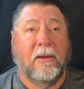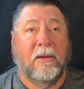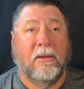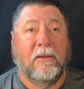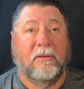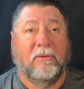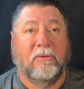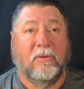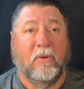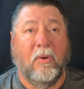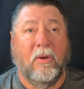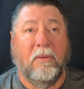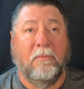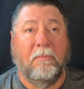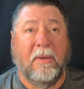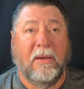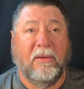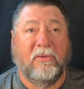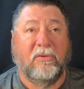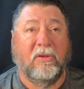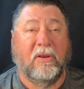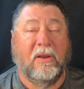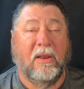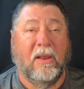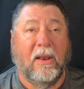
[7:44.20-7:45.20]
So it
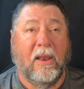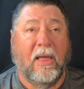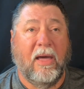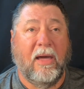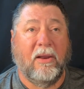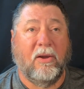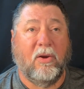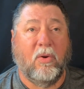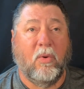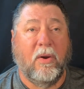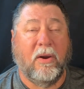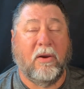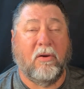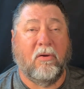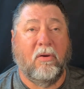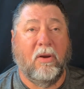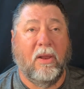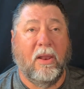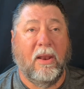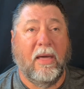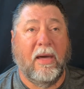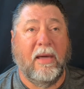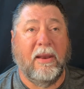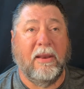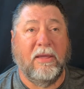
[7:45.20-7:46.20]
makes it a lot quicker and a
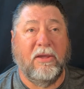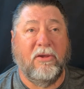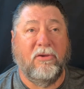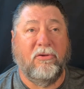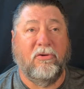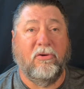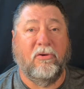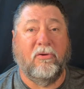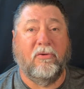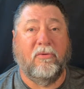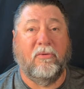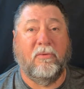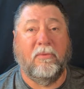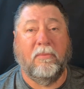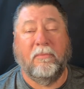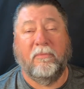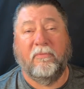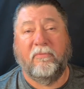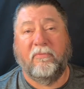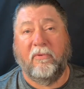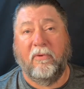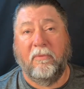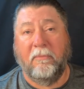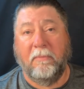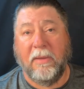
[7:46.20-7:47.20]
lot easier
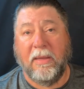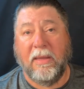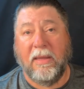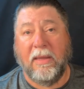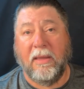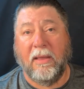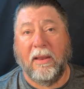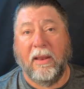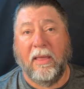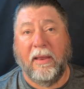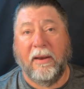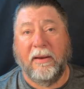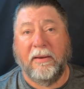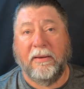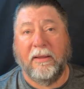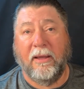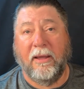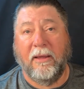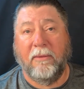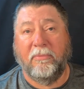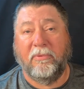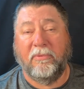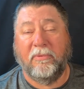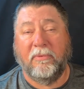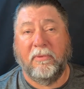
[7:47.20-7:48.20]
for me a lot of
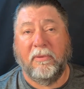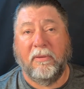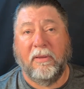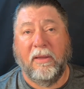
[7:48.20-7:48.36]
times,